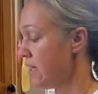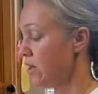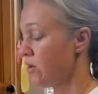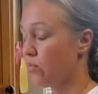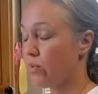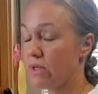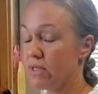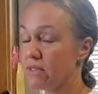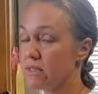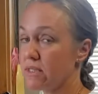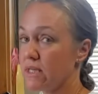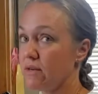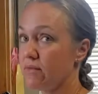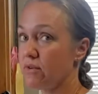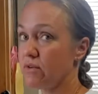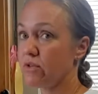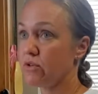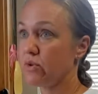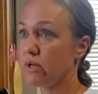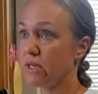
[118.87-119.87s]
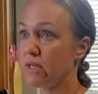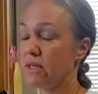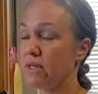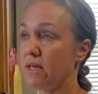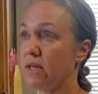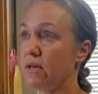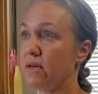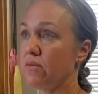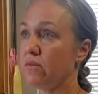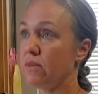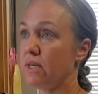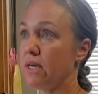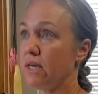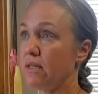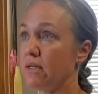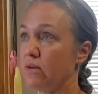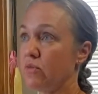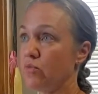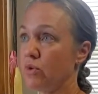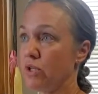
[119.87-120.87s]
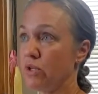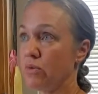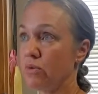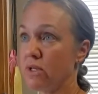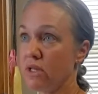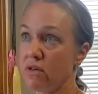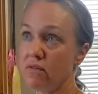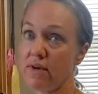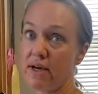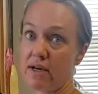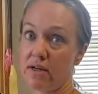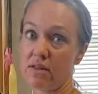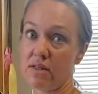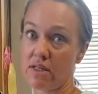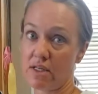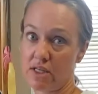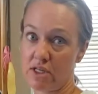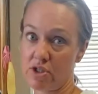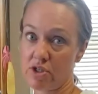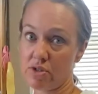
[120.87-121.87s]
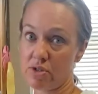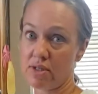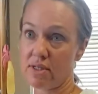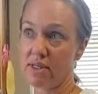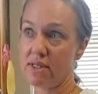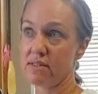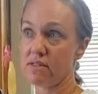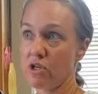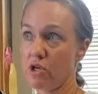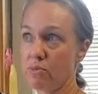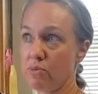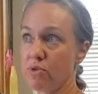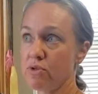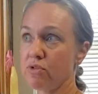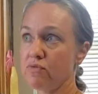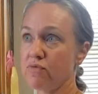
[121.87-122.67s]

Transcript: We discovered quickly that when you live out in the country, it's almost